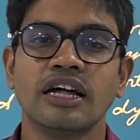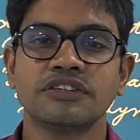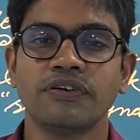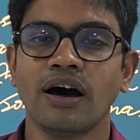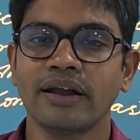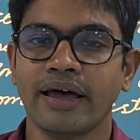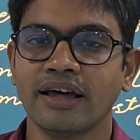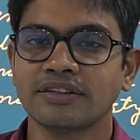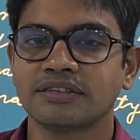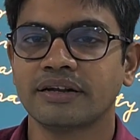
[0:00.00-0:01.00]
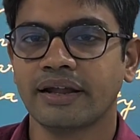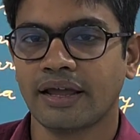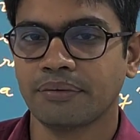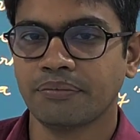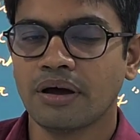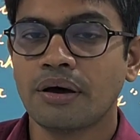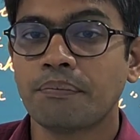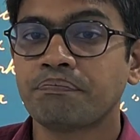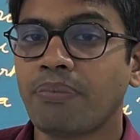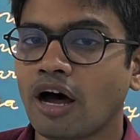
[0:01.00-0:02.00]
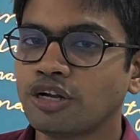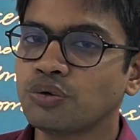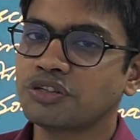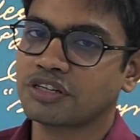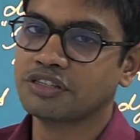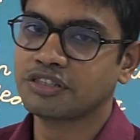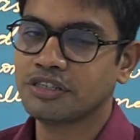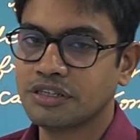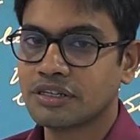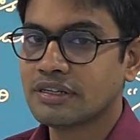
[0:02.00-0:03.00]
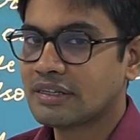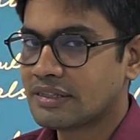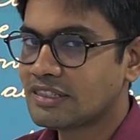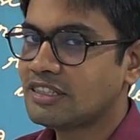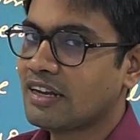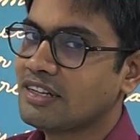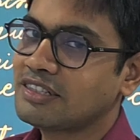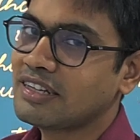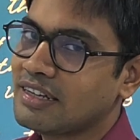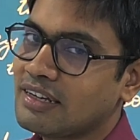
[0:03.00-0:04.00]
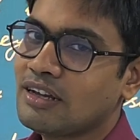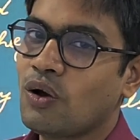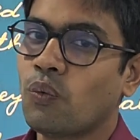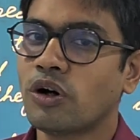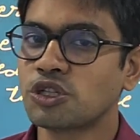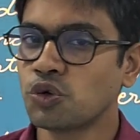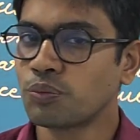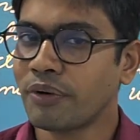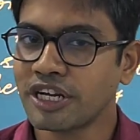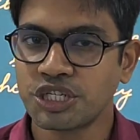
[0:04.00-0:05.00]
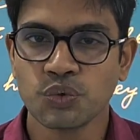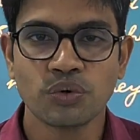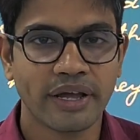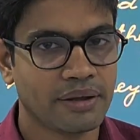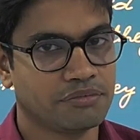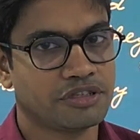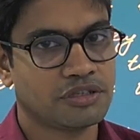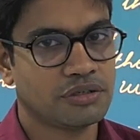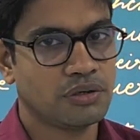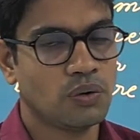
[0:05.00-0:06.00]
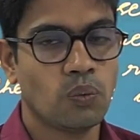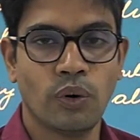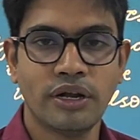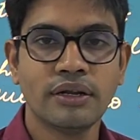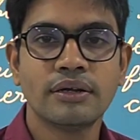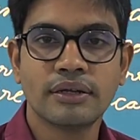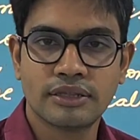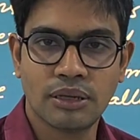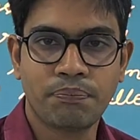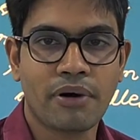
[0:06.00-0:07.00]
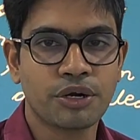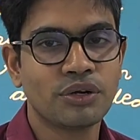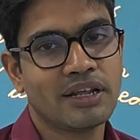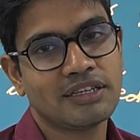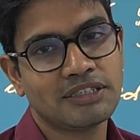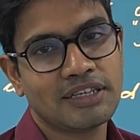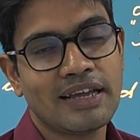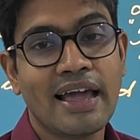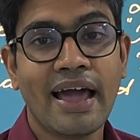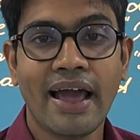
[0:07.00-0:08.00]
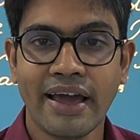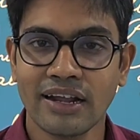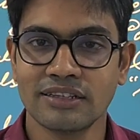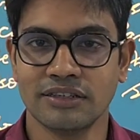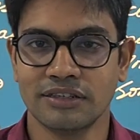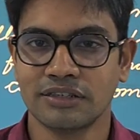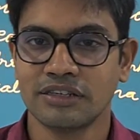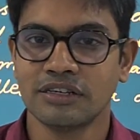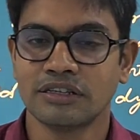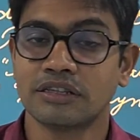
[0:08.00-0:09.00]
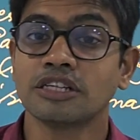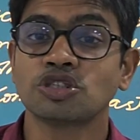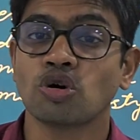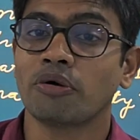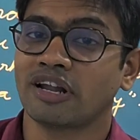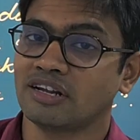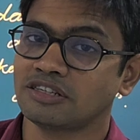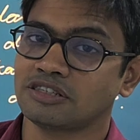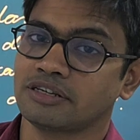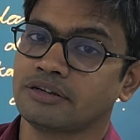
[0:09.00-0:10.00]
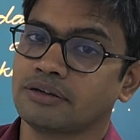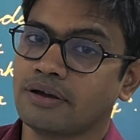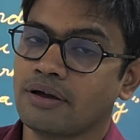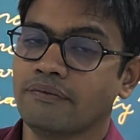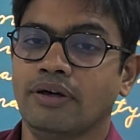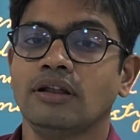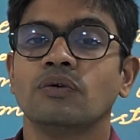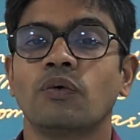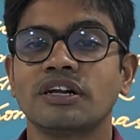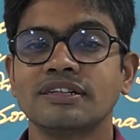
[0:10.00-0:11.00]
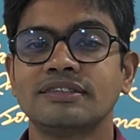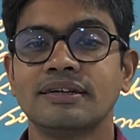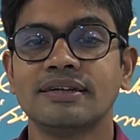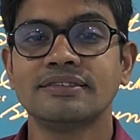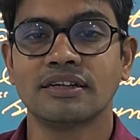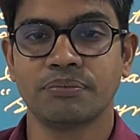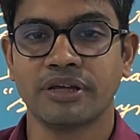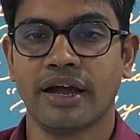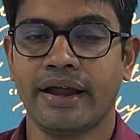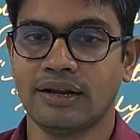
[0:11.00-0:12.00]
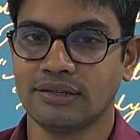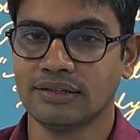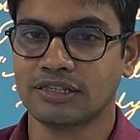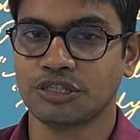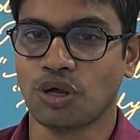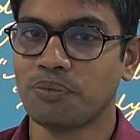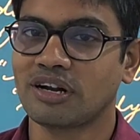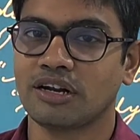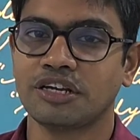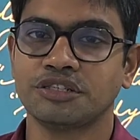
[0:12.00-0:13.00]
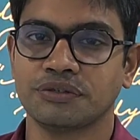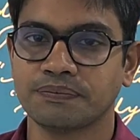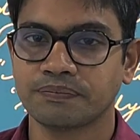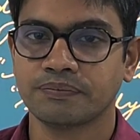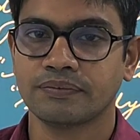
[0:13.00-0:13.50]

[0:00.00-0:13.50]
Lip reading: As far as the name Pandu is concerned, this dynasty was known by two names. One, the Pandu dynasty, another, the Soma dynasty. Well, what is the reason behind this nomenclature?